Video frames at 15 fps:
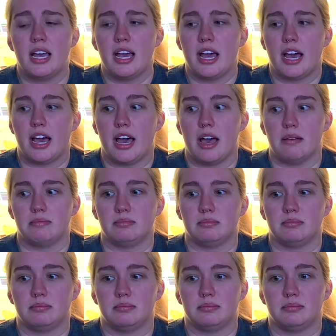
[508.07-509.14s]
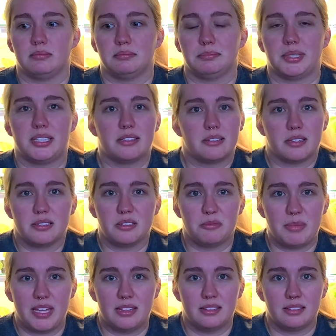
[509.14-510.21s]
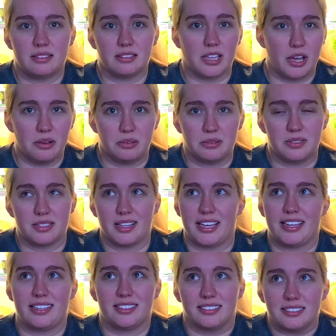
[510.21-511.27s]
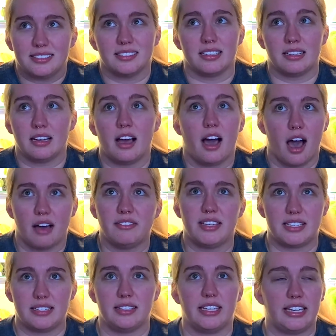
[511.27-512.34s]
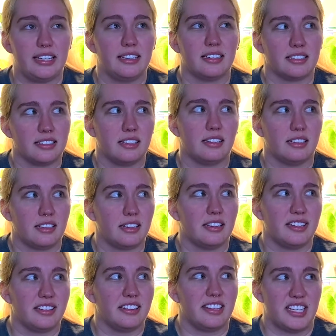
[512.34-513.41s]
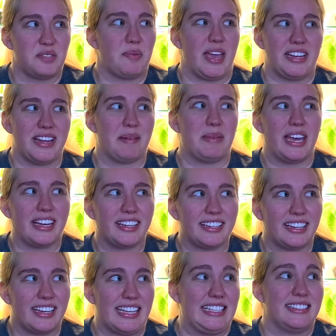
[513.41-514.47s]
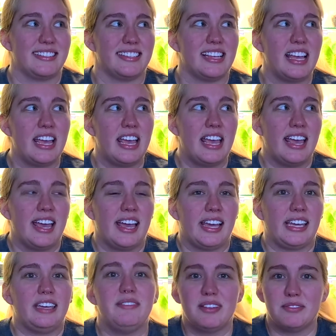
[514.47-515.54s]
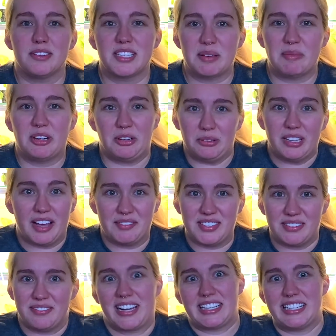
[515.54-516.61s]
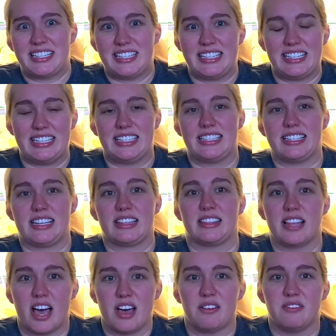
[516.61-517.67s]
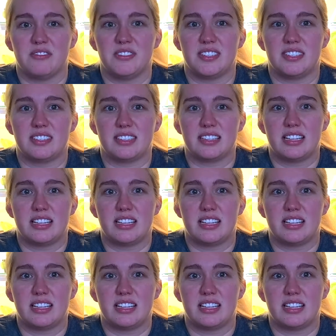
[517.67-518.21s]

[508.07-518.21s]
But there's also been lows, like obviously this pandemic is, even for someone who loves infectious diseases and loves